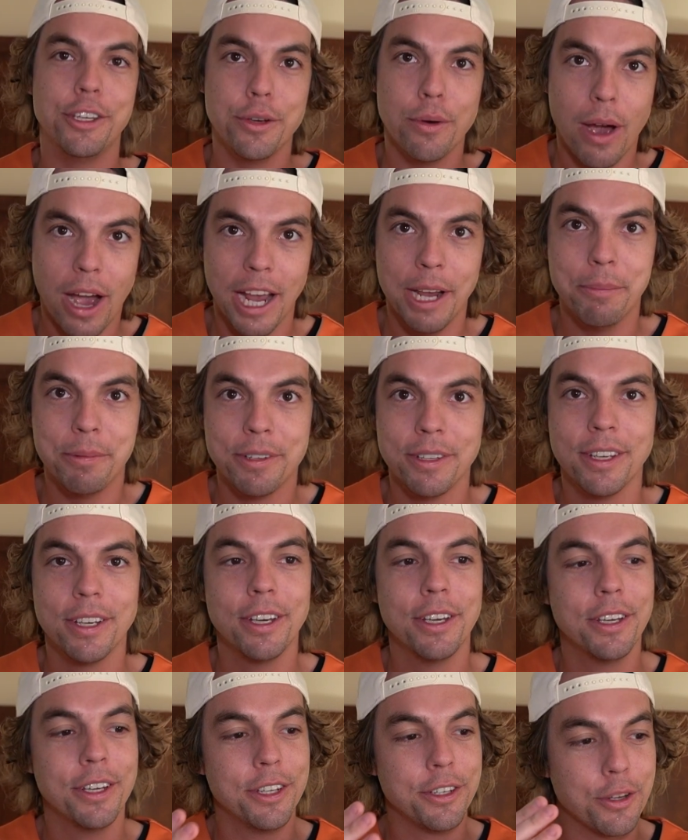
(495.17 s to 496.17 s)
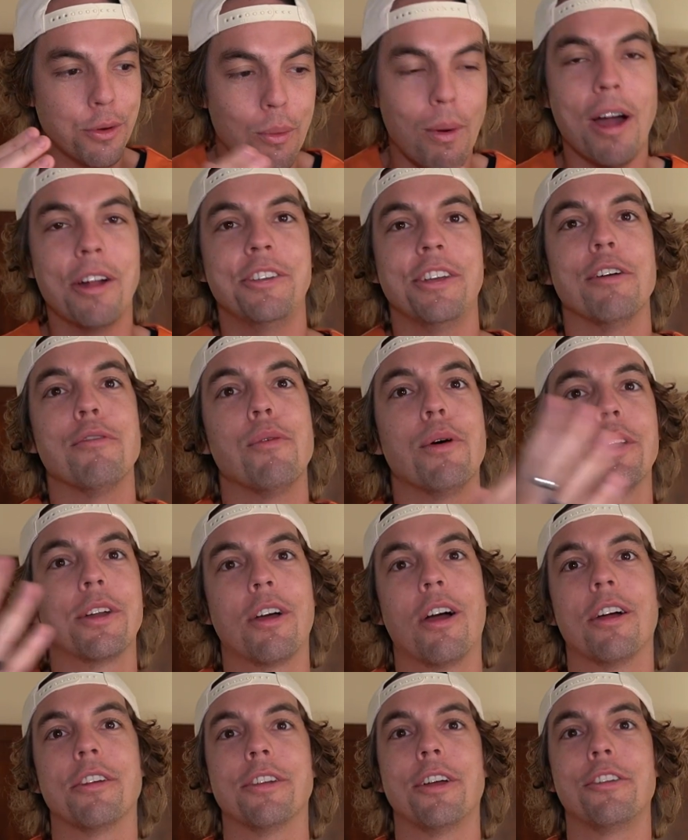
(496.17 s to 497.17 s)
you hyped to watch F one
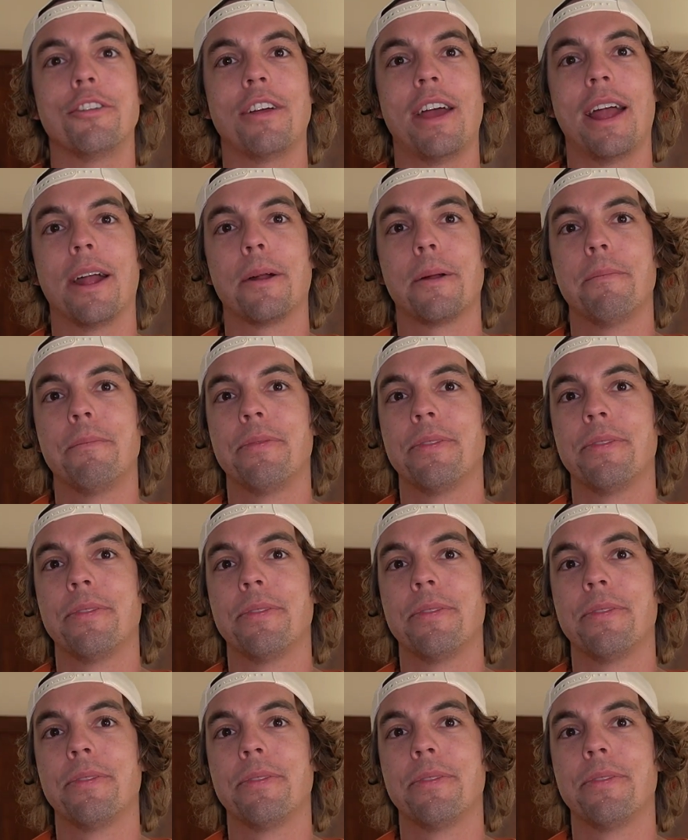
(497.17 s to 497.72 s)
cars on track.